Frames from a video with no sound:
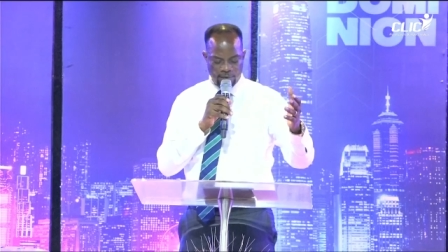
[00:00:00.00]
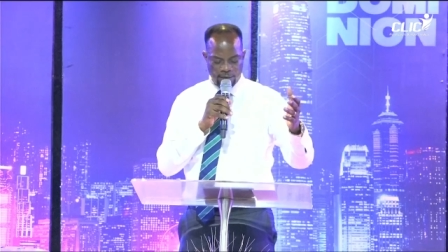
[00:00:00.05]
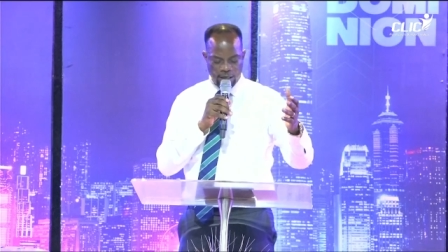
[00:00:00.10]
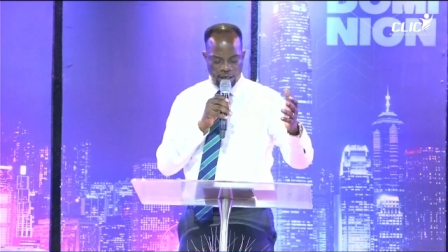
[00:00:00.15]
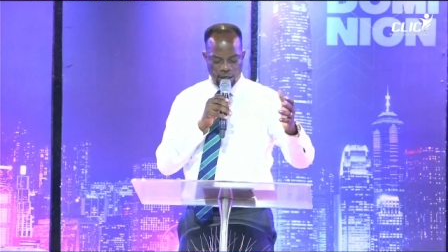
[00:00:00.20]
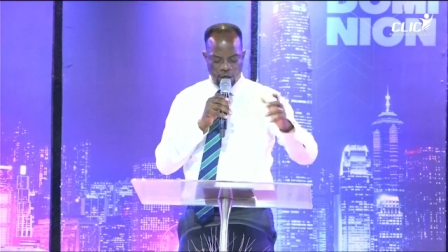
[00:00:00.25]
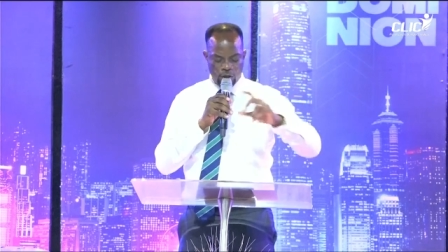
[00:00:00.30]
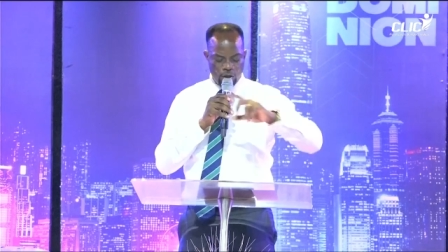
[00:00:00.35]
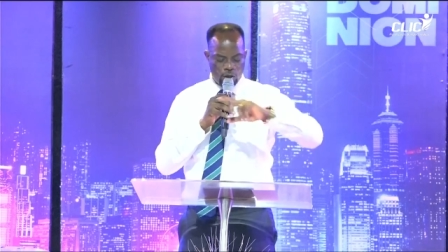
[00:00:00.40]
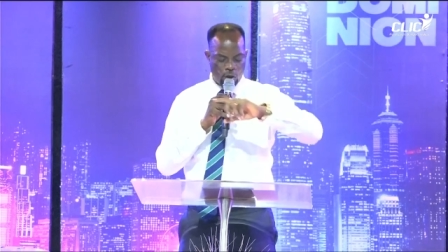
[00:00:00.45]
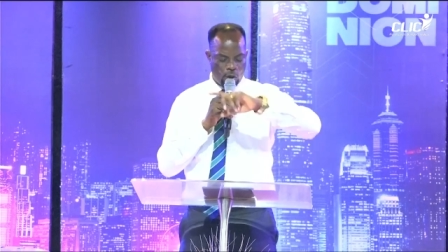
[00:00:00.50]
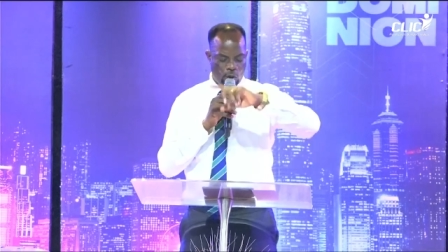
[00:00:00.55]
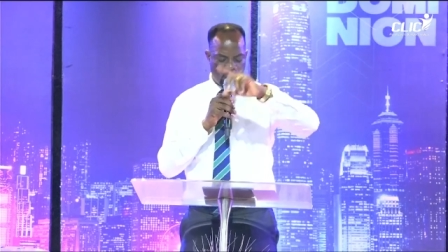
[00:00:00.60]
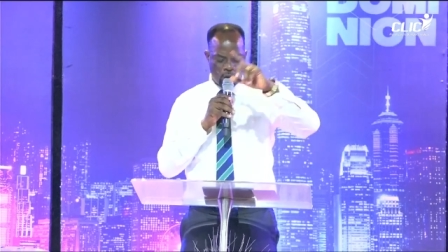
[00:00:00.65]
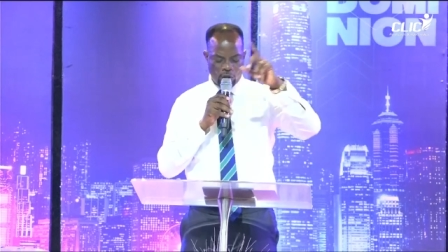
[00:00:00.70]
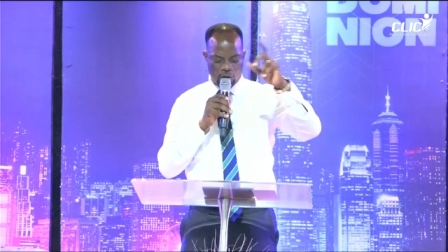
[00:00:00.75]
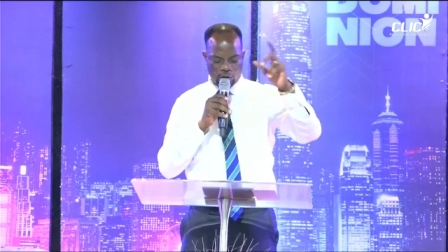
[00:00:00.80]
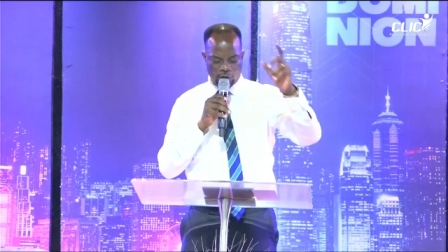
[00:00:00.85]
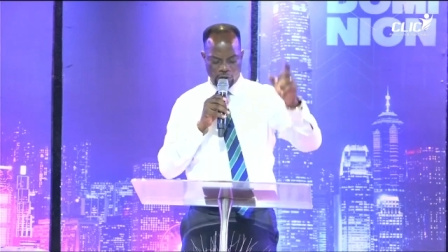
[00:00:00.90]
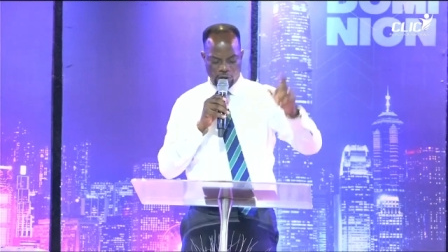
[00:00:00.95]
Don't hold
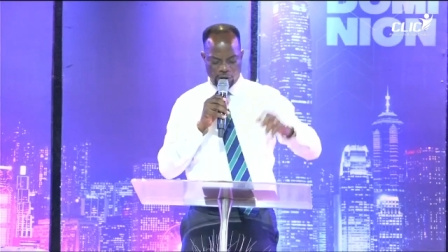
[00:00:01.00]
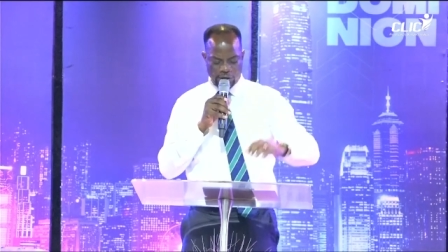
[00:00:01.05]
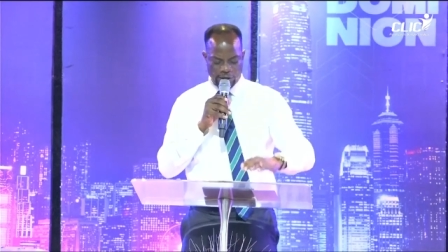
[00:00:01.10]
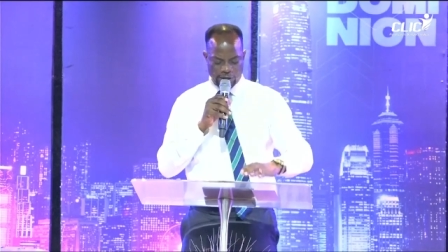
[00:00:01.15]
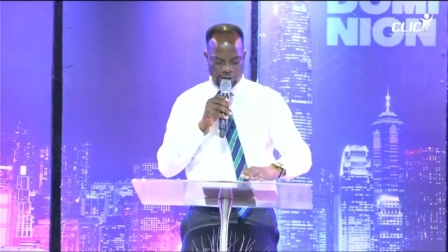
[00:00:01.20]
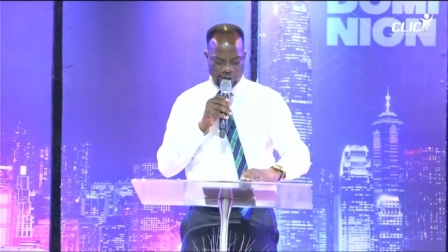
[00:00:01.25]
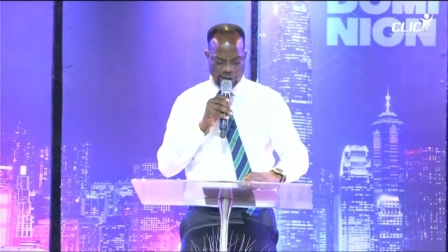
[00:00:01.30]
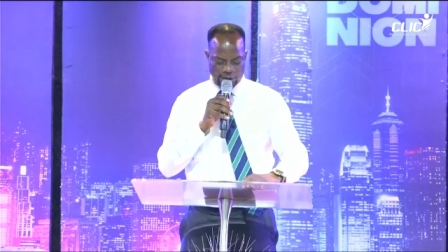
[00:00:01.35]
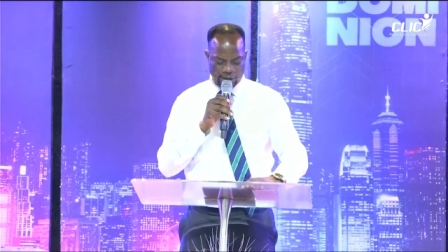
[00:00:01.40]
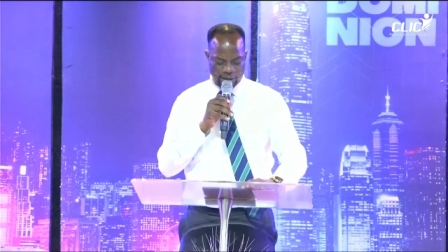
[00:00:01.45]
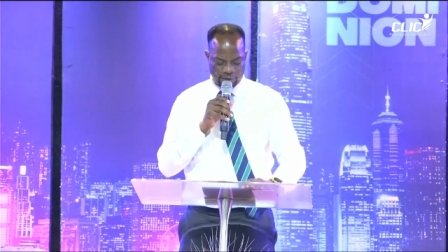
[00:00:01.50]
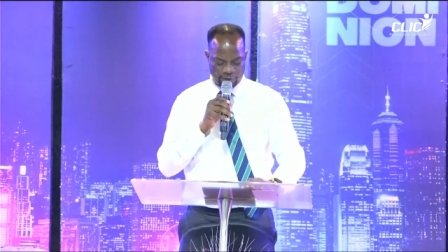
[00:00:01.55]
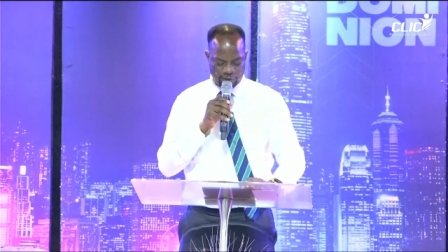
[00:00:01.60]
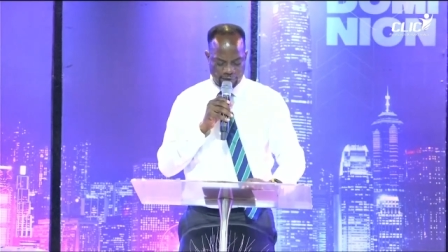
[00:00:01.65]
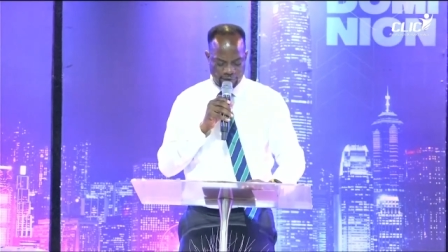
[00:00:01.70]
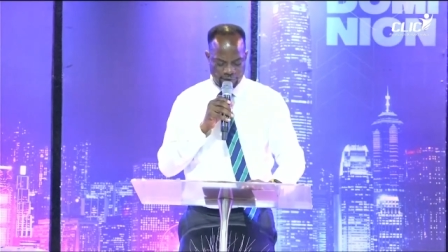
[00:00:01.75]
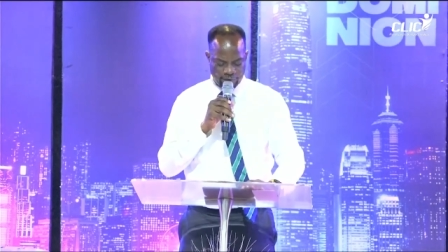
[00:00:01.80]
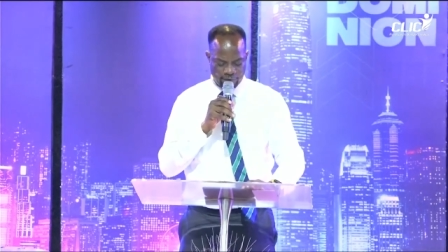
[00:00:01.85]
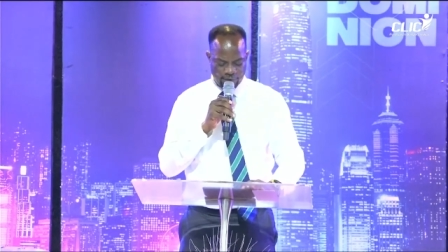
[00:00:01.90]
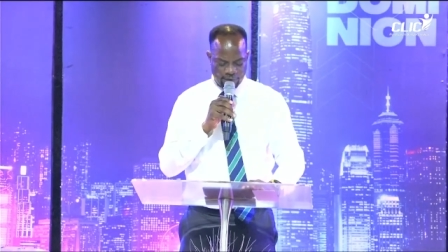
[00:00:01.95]
on your yesterday.
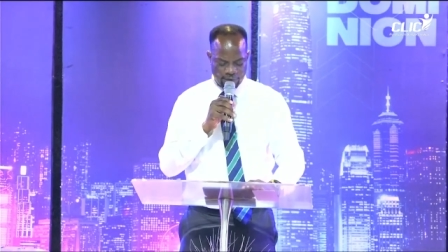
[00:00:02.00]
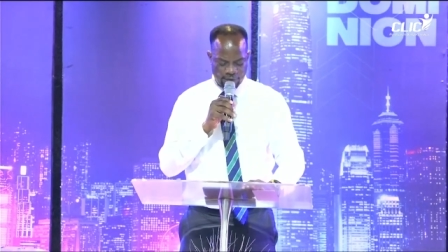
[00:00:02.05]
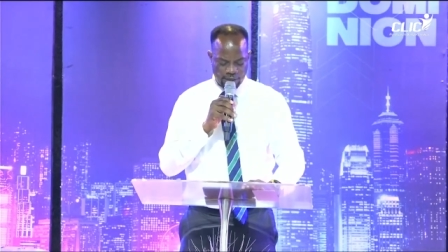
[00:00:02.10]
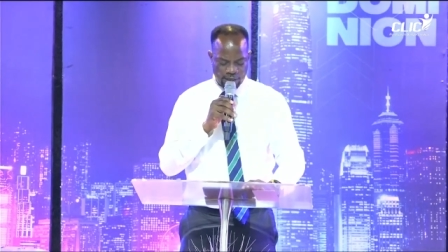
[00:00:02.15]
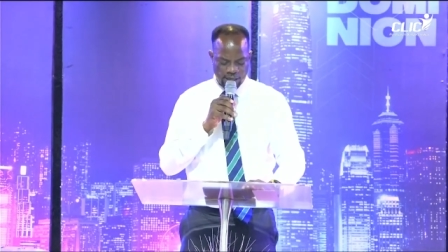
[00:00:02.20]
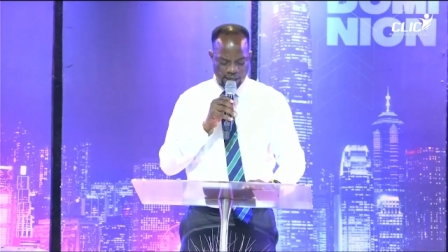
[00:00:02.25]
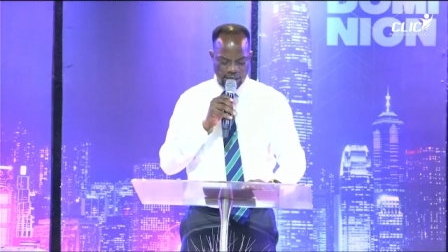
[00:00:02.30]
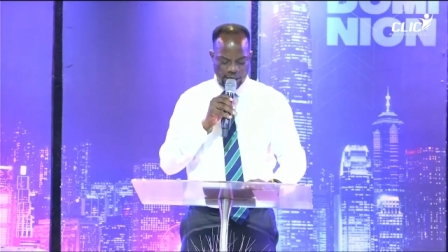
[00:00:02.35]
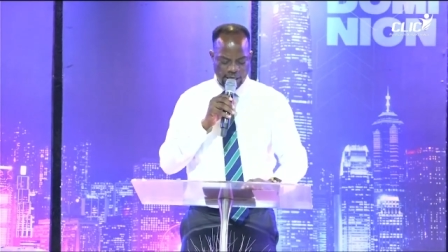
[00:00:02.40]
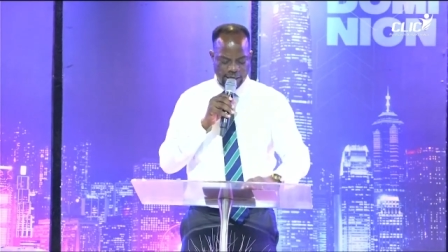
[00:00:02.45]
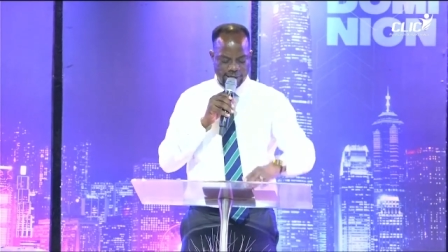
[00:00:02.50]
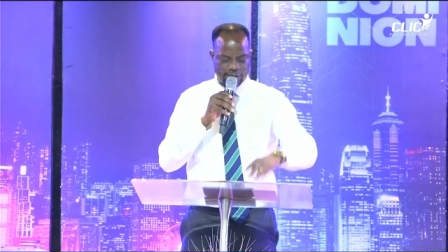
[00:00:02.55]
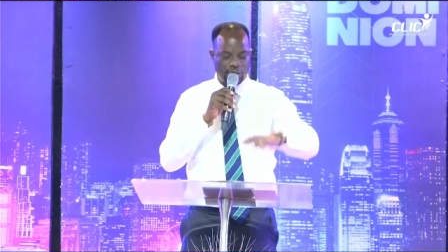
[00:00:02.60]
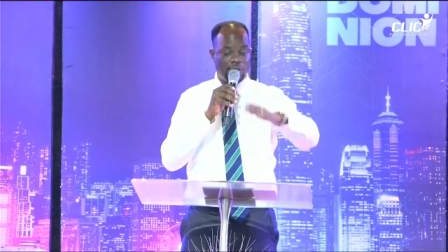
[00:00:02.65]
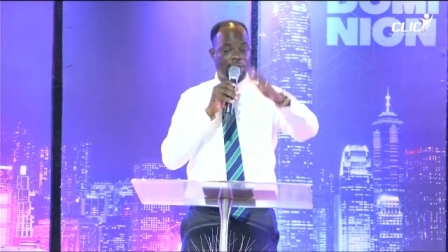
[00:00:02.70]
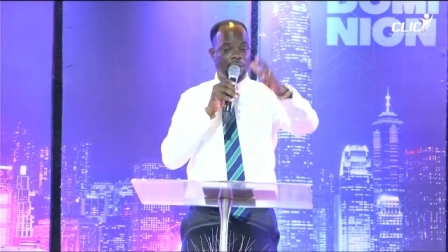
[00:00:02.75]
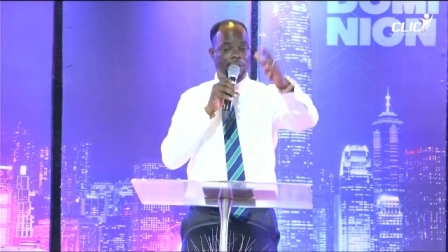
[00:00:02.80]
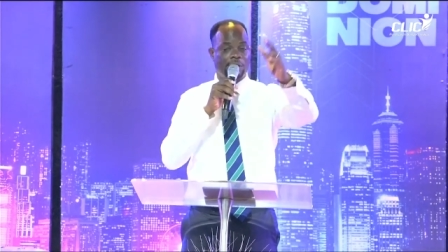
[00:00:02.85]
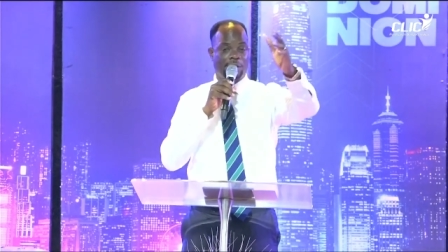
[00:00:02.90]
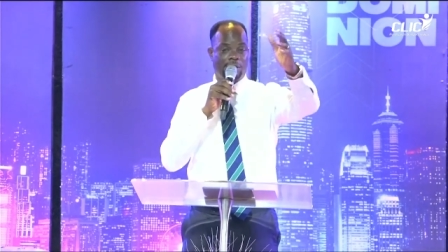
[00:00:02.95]
Let
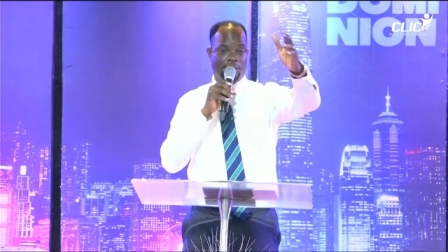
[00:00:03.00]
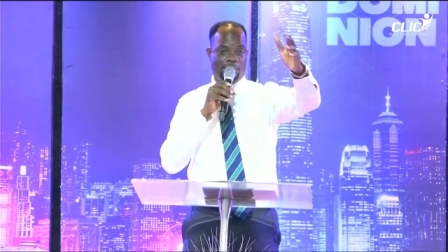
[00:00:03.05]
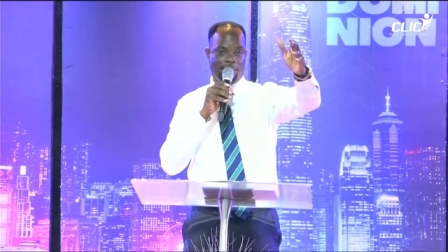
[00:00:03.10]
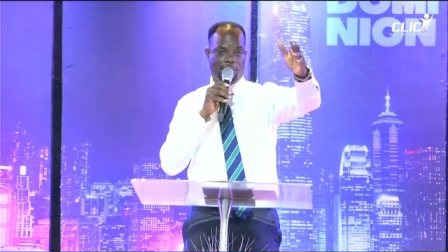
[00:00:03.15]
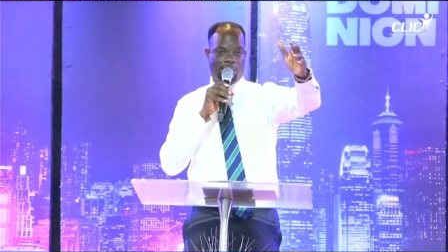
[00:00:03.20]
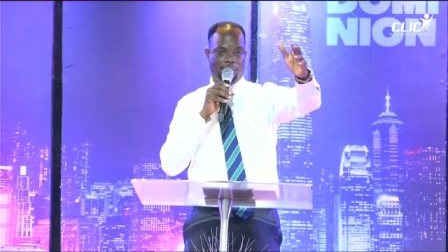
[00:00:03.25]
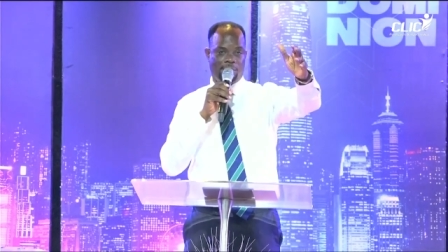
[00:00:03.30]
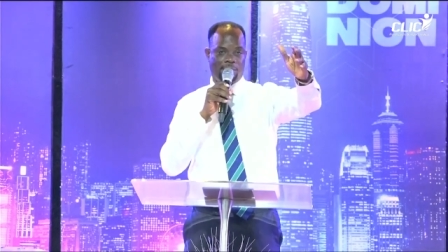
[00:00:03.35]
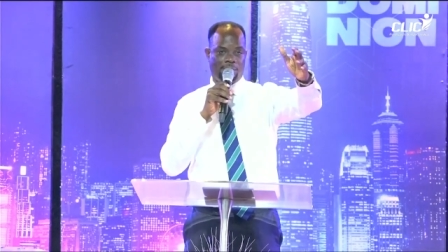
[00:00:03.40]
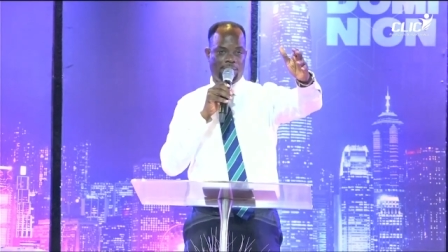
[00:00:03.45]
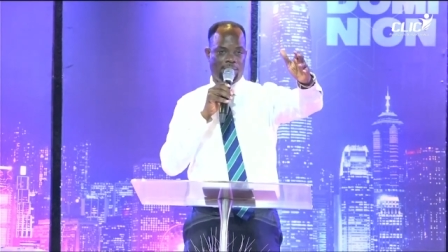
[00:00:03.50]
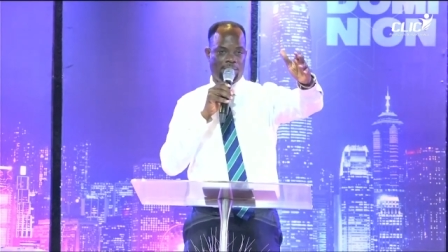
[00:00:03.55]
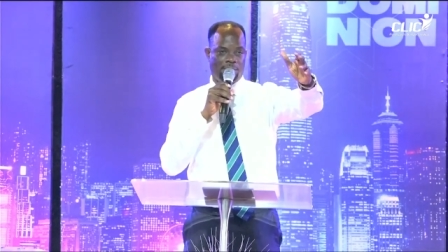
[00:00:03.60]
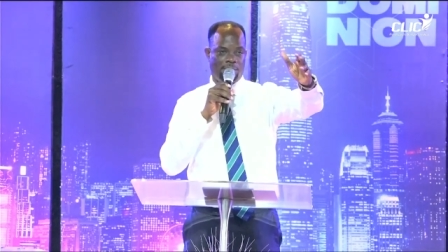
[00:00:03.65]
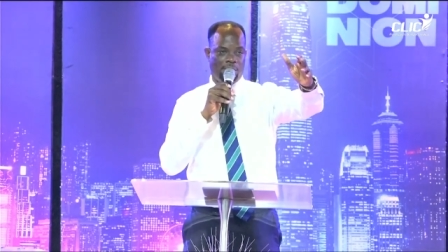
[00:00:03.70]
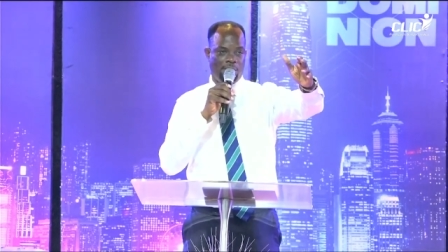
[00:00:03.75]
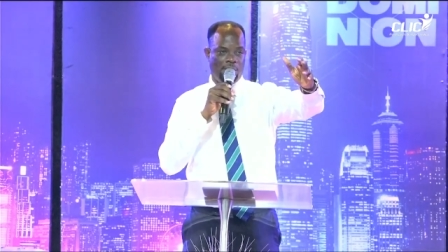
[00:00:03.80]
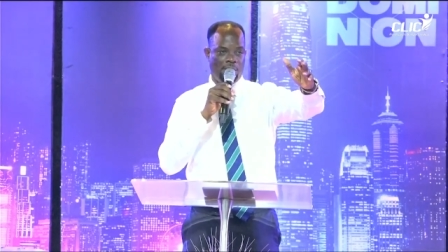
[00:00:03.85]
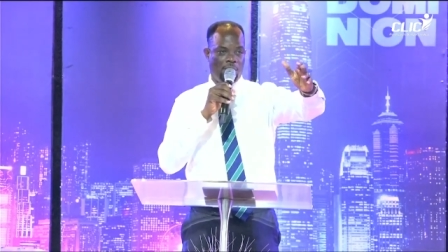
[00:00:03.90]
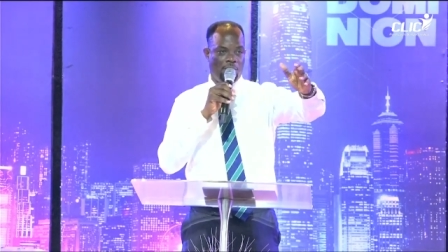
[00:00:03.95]
yesterday go.
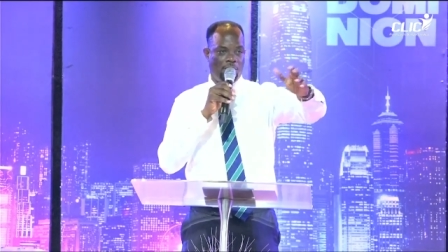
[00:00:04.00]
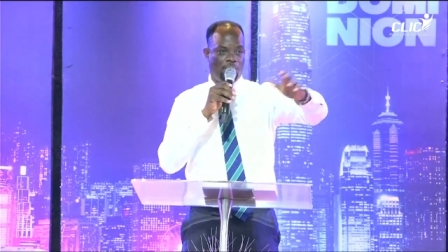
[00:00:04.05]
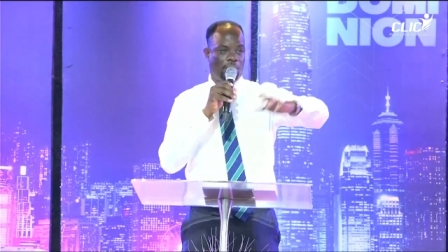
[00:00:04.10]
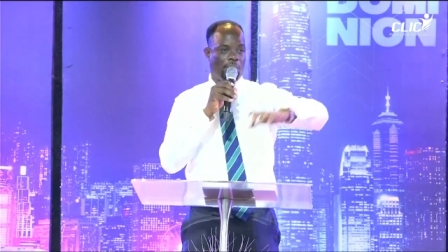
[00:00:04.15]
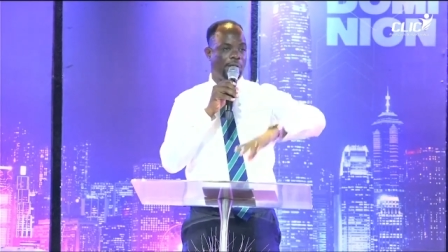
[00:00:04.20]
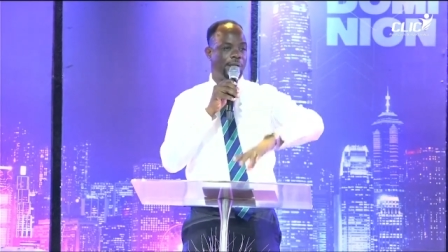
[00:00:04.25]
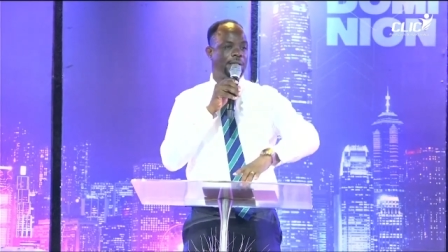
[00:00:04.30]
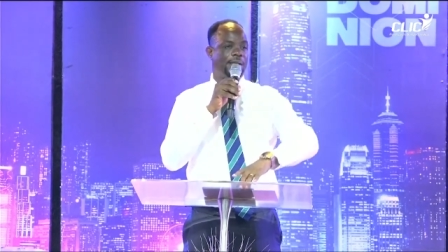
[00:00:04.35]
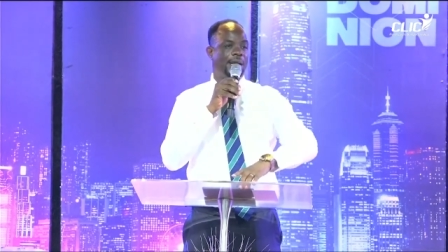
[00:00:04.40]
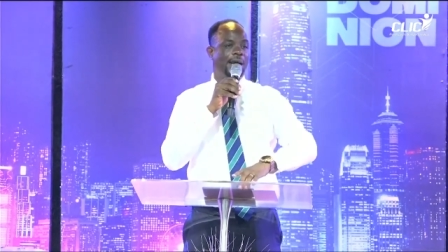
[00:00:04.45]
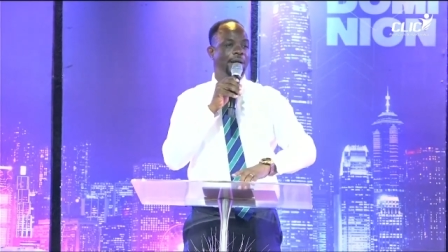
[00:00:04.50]
For the time you